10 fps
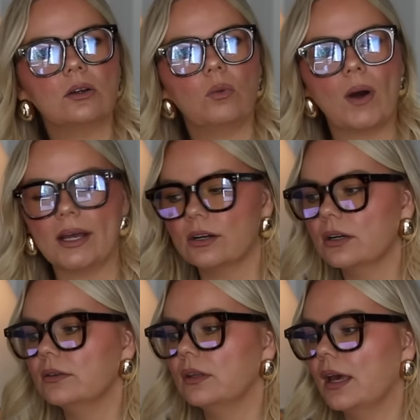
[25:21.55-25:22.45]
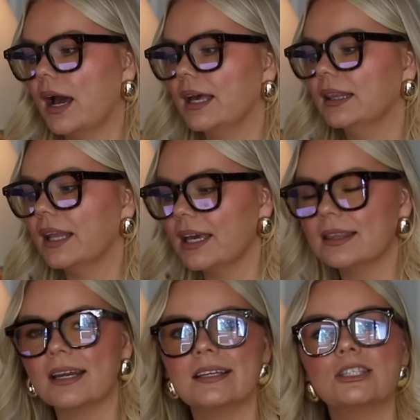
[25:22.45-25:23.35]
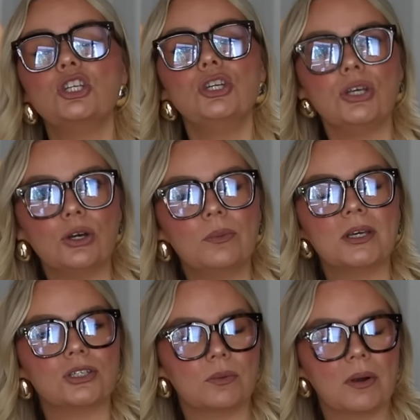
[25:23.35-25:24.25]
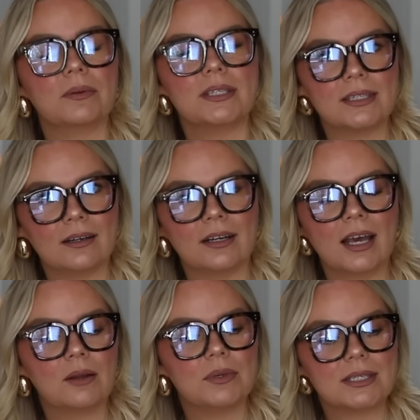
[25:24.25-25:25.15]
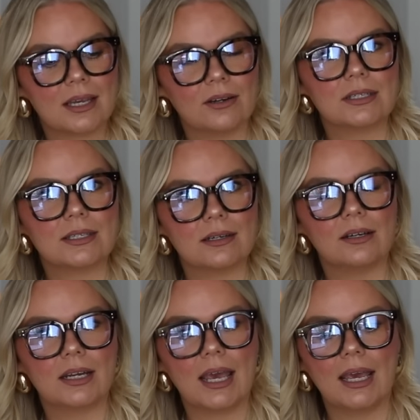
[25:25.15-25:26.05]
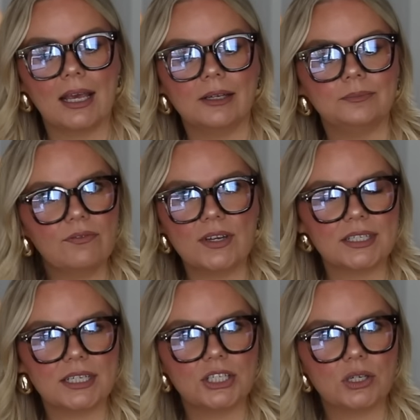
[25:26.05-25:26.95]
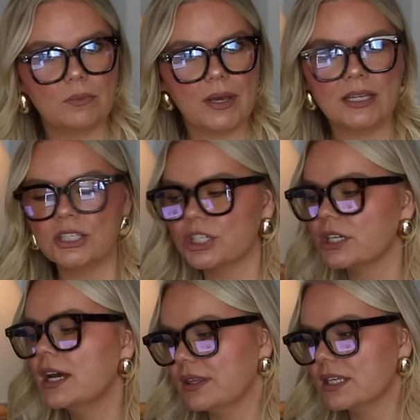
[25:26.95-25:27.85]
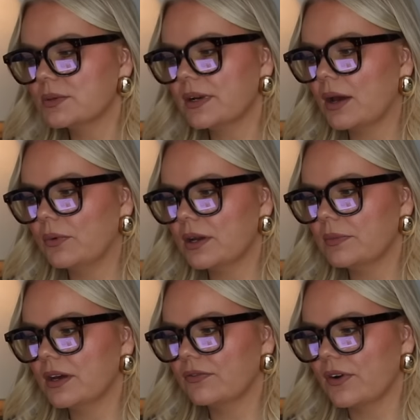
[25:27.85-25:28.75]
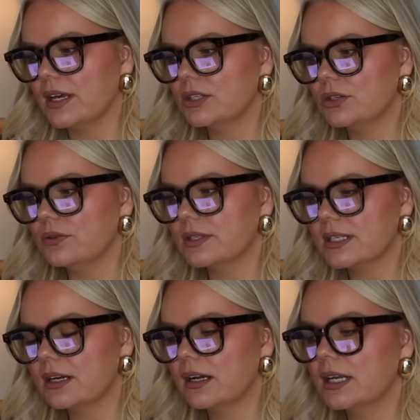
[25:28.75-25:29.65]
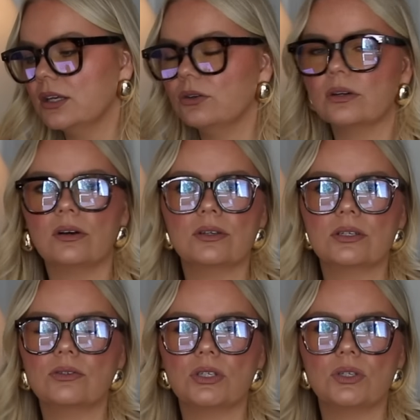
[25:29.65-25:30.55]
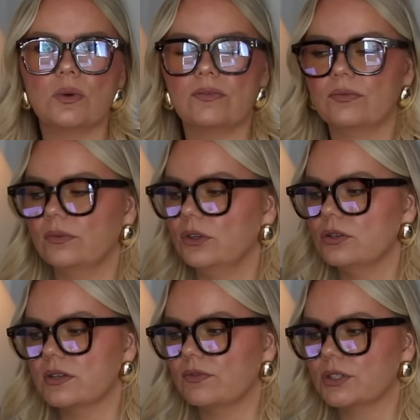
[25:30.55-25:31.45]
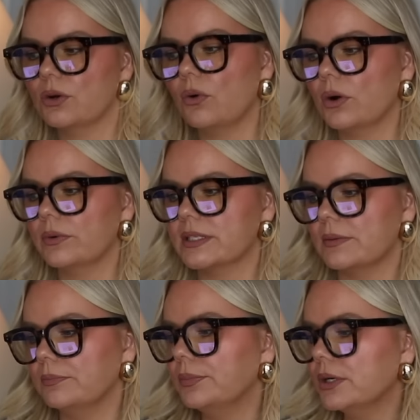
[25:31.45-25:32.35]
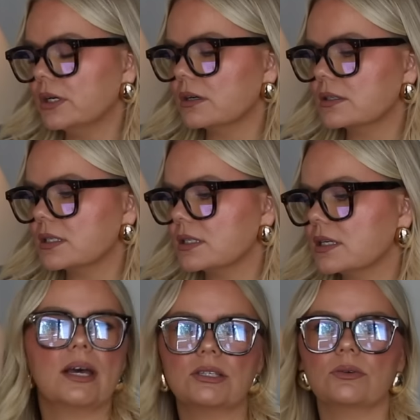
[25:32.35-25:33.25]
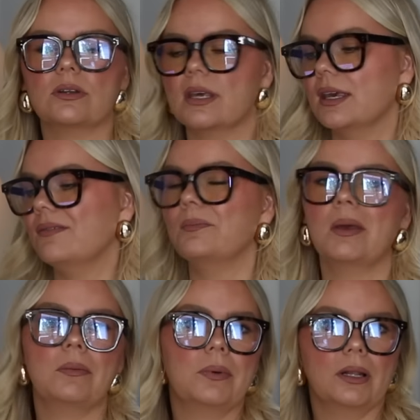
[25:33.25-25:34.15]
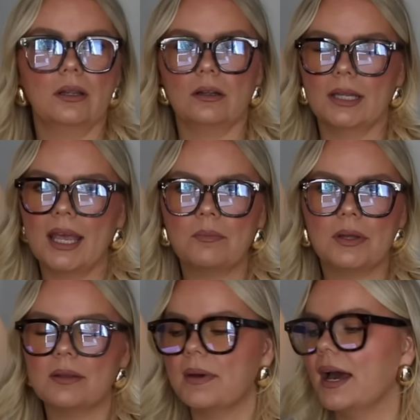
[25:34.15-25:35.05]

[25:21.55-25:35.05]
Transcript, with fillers: a little wider I like that it's new because you could probably sit on it. I'd be scared to sit on a vintage bench, but this one I wouldn't be afraid to sit on it. You could also just do it, use it for decor with some books, that sort of thing. Even maybe put a little lamp on the